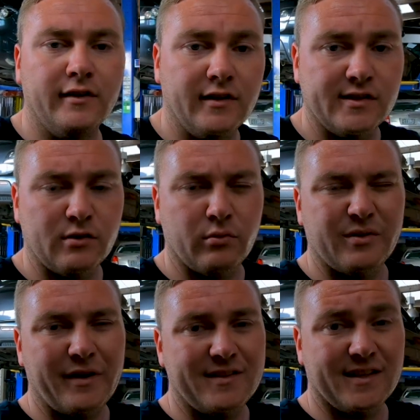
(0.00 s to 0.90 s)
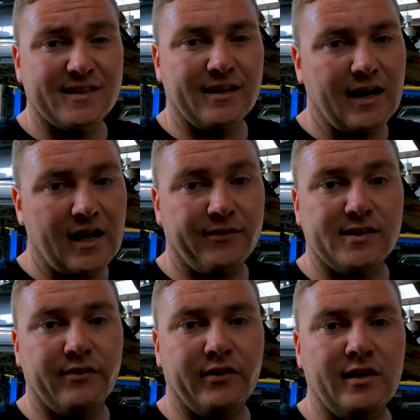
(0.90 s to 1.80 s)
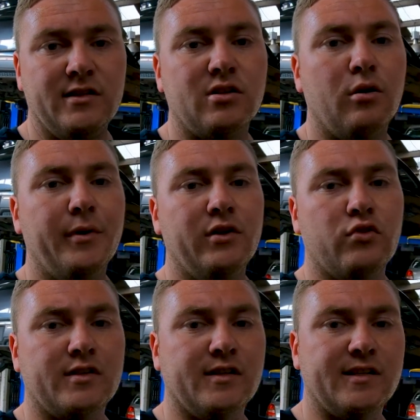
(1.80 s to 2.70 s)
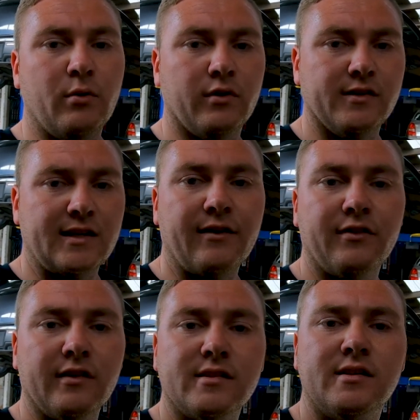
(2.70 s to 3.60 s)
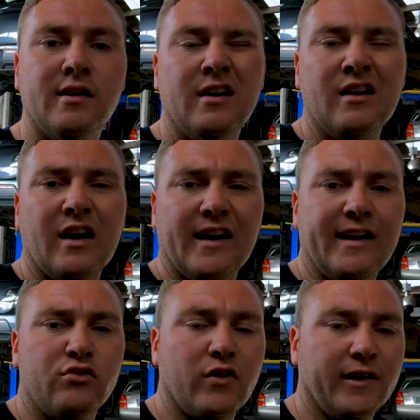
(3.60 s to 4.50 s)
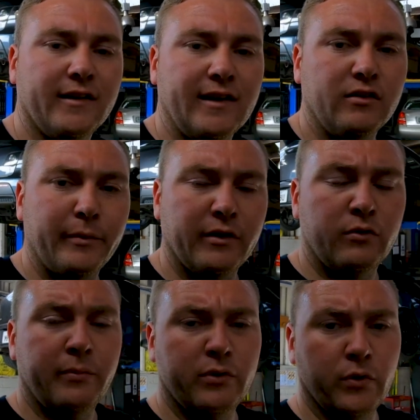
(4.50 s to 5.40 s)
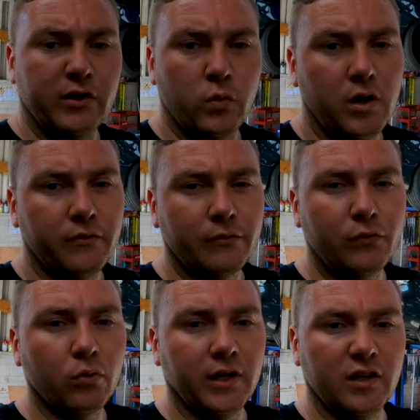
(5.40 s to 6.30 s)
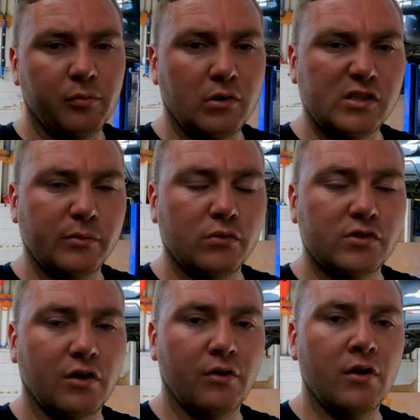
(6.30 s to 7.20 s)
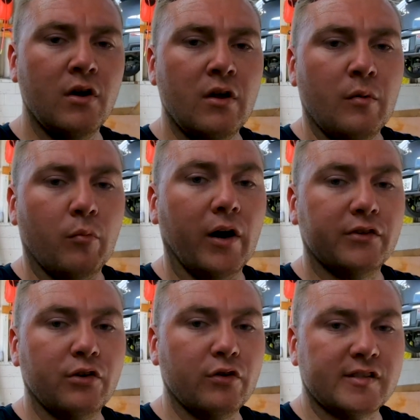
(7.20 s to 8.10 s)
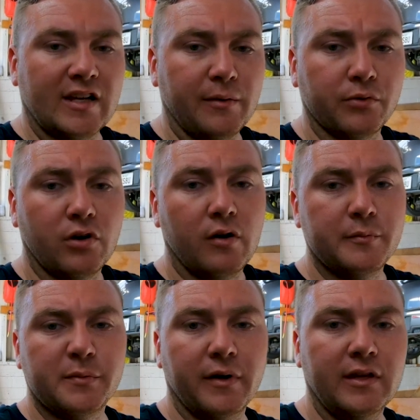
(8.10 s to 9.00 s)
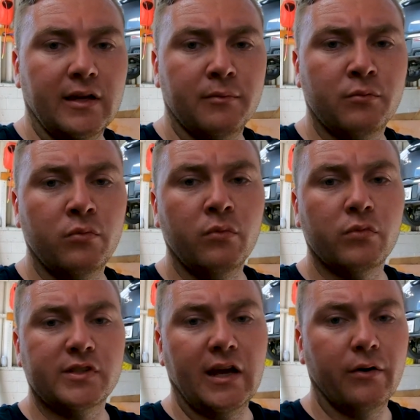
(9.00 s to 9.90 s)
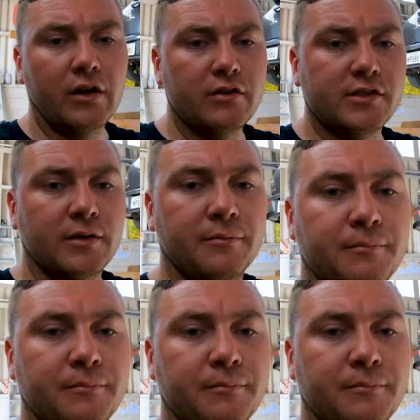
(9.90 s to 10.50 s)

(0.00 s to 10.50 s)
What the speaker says: I did this, it was about 16.5 to 17, so it'd be interesting to see what it is after this. I need to try and get it down to between 12 and 14 if possible, so might have to do this a couple of times, but yeah, we'll see how it goes.